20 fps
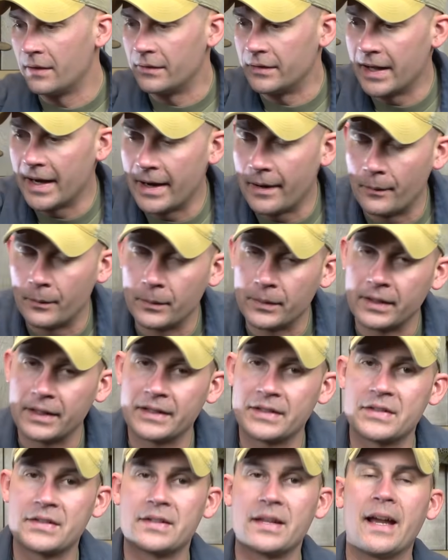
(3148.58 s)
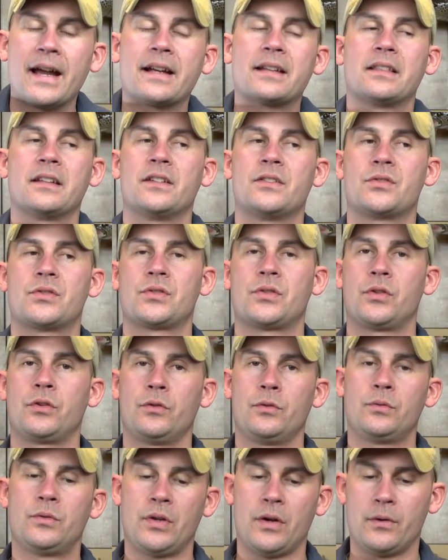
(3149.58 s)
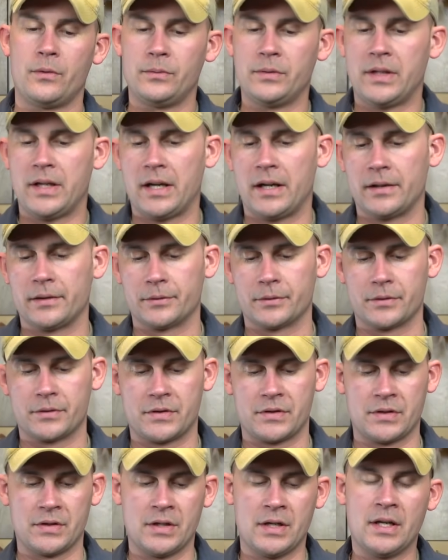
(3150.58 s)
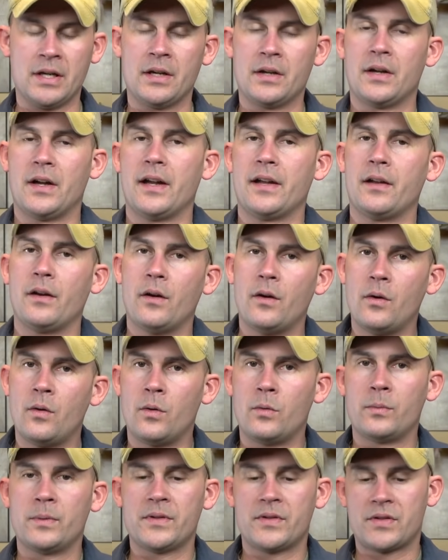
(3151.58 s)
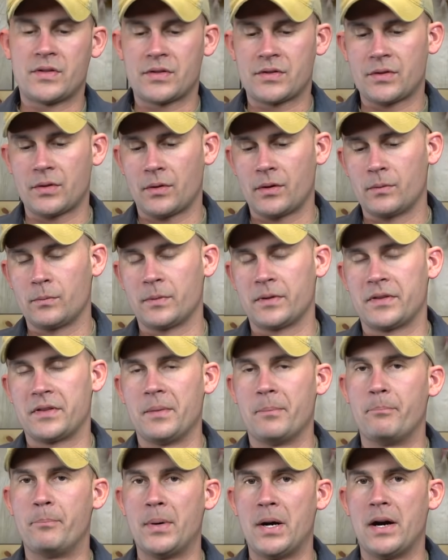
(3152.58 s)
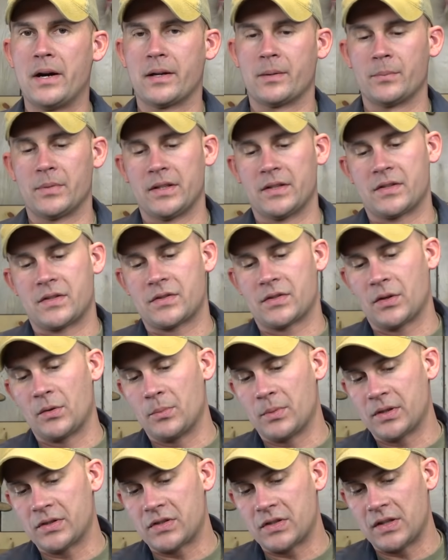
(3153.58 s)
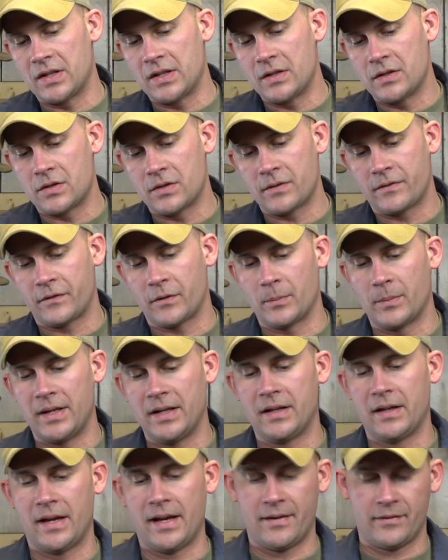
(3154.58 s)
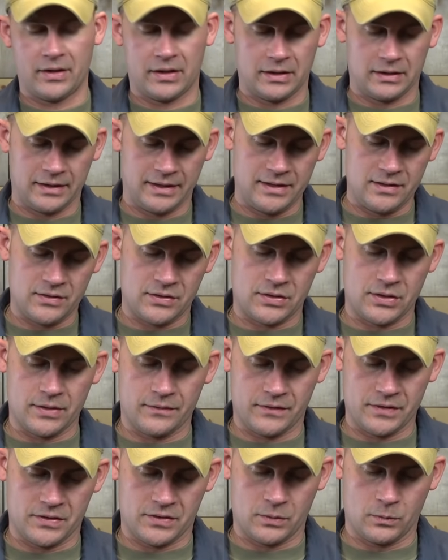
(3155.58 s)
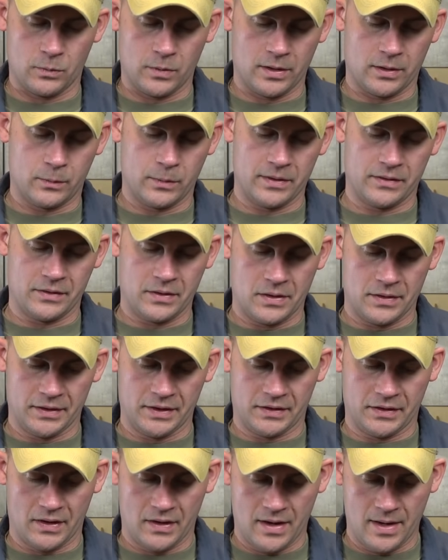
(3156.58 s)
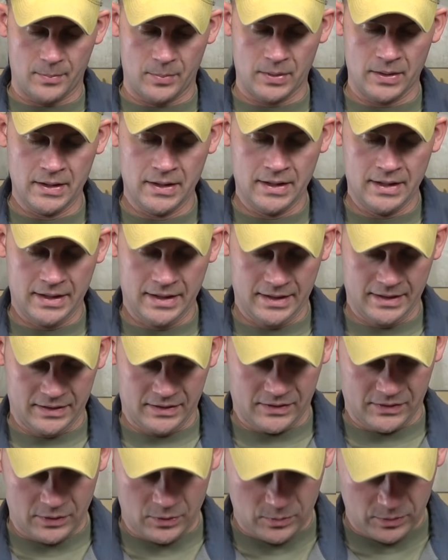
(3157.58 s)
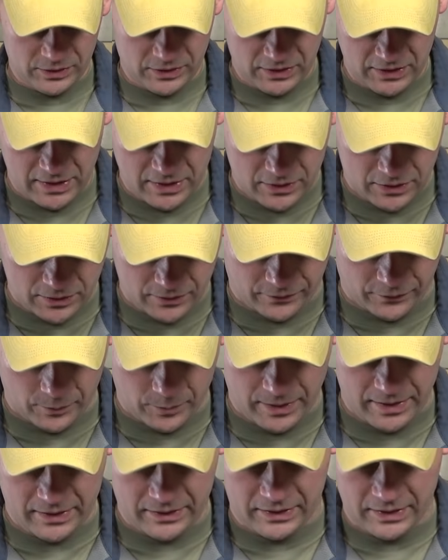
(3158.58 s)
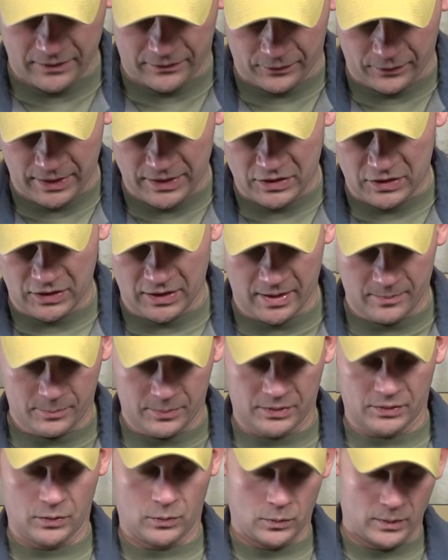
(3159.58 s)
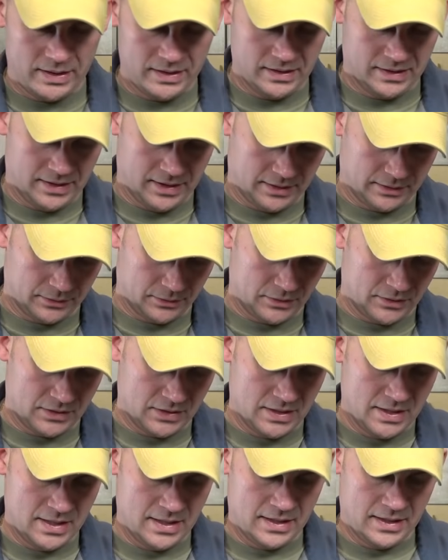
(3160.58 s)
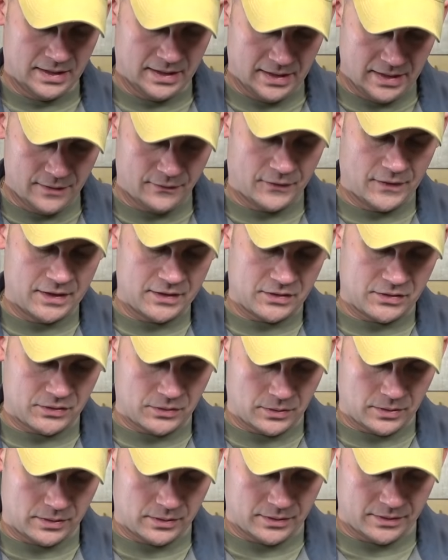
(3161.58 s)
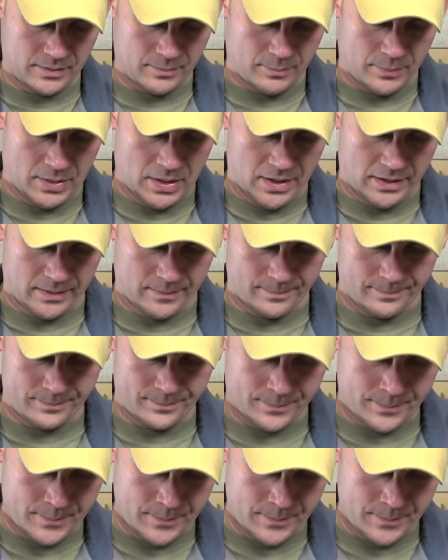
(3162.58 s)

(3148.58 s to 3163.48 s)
Now, when I stack these two-tone colors, I always start with the bottom. It's so much easier for me to have a clean surface to work with on the top, and it's so much easier for me to differentiate between colors if I start on the bottom.